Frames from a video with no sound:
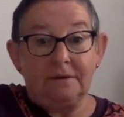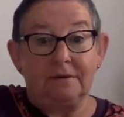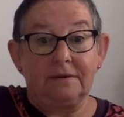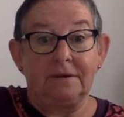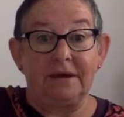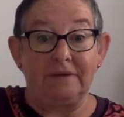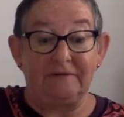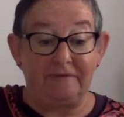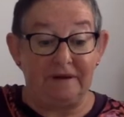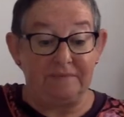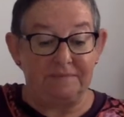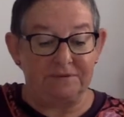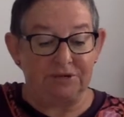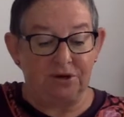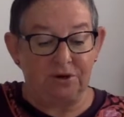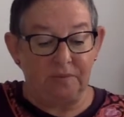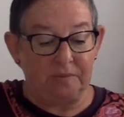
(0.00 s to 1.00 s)
he flips
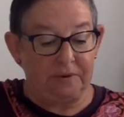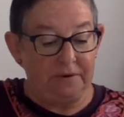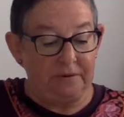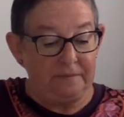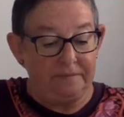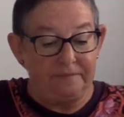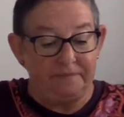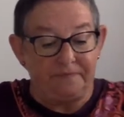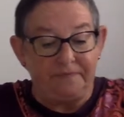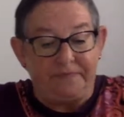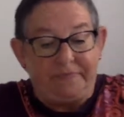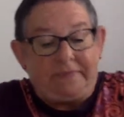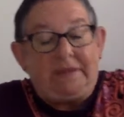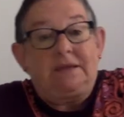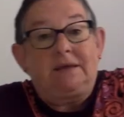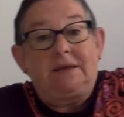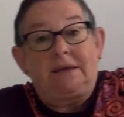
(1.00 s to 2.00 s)
open.
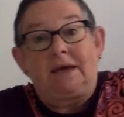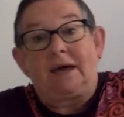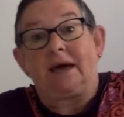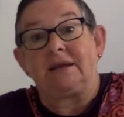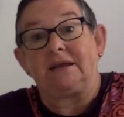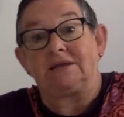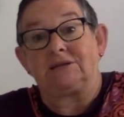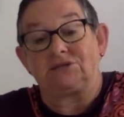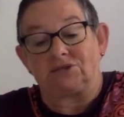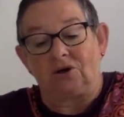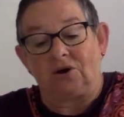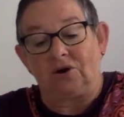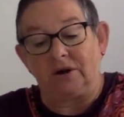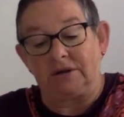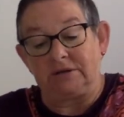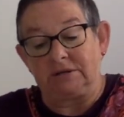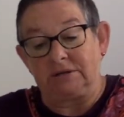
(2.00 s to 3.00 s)
And
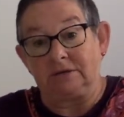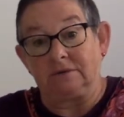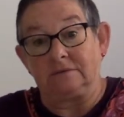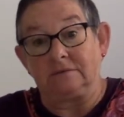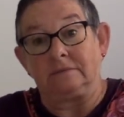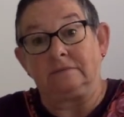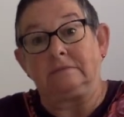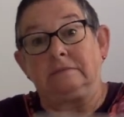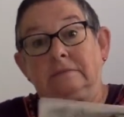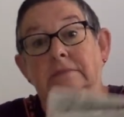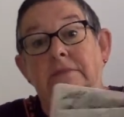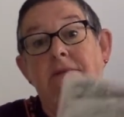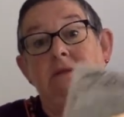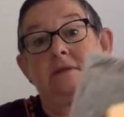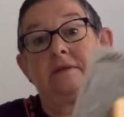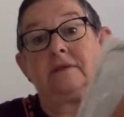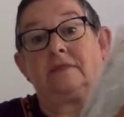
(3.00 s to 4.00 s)
inside
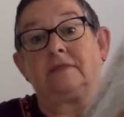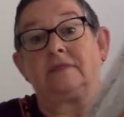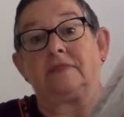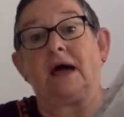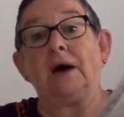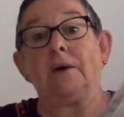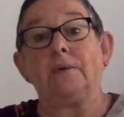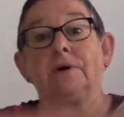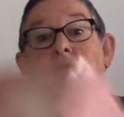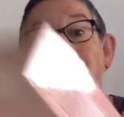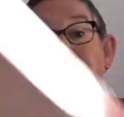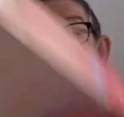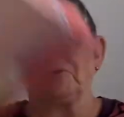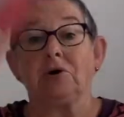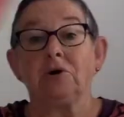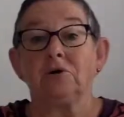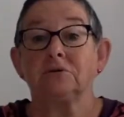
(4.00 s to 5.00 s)
that one's
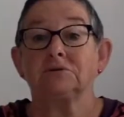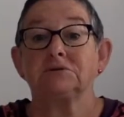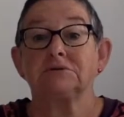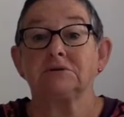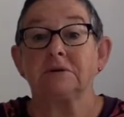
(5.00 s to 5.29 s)
box,